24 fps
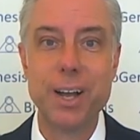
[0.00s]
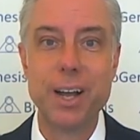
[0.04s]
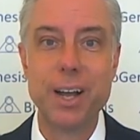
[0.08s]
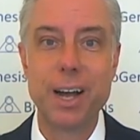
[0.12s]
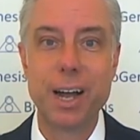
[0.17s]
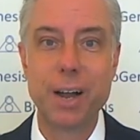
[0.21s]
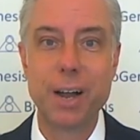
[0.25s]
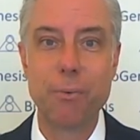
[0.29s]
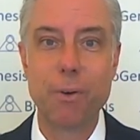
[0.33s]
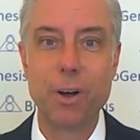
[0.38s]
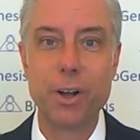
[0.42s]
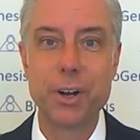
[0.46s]
I
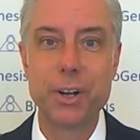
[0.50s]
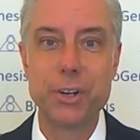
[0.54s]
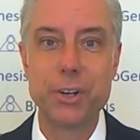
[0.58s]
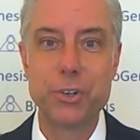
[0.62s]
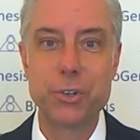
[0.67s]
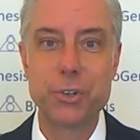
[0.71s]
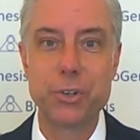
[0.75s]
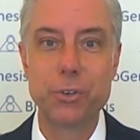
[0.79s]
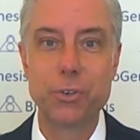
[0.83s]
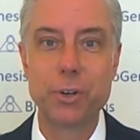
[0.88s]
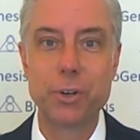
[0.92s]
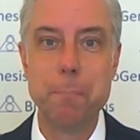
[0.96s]
wanted
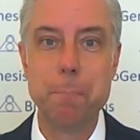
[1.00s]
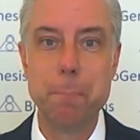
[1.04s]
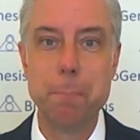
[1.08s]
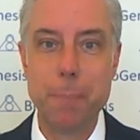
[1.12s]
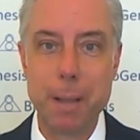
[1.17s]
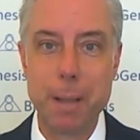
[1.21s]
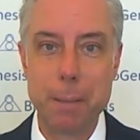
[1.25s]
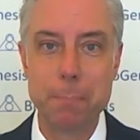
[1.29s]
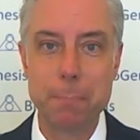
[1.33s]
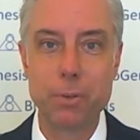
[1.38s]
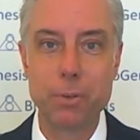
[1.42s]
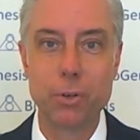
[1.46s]
to
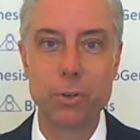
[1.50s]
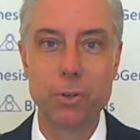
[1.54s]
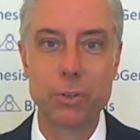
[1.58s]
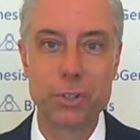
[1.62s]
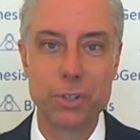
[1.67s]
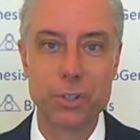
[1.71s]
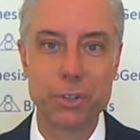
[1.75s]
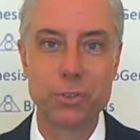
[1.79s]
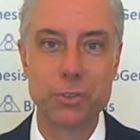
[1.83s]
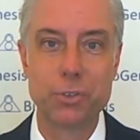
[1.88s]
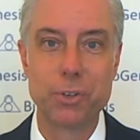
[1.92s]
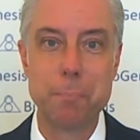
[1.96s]

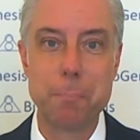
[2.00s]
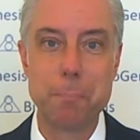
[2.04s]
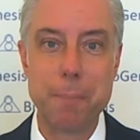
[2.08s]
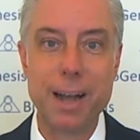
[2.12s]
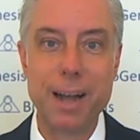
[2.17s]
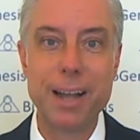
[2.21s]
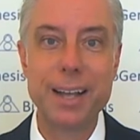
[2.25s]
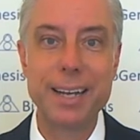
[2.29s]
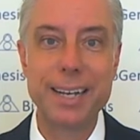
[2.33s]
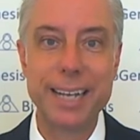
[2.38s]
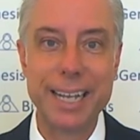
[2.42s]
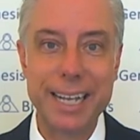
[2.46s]

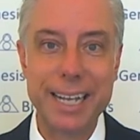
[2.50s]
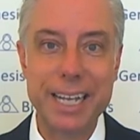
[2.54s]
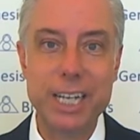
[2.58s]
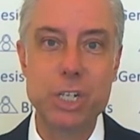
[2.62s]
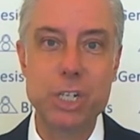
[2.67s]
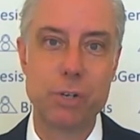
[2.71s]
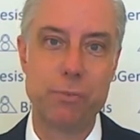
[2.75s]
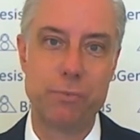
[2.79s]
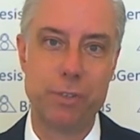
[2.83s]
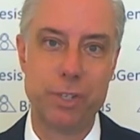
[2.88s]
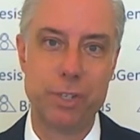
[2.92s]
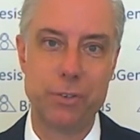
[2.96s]
remind each
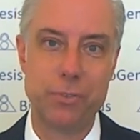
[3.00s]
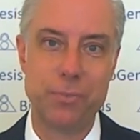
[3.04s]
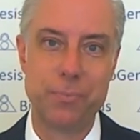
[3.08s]
of you